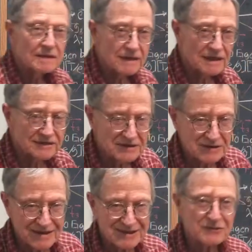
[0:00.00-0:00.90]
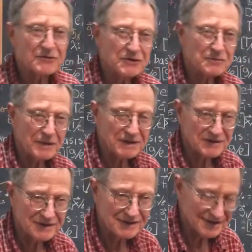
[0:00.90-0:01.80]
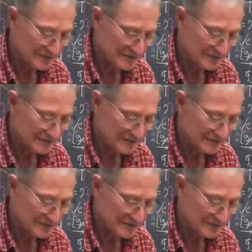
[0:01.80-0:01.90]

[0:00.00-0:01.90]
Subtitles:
That's it. Thank you for your patience.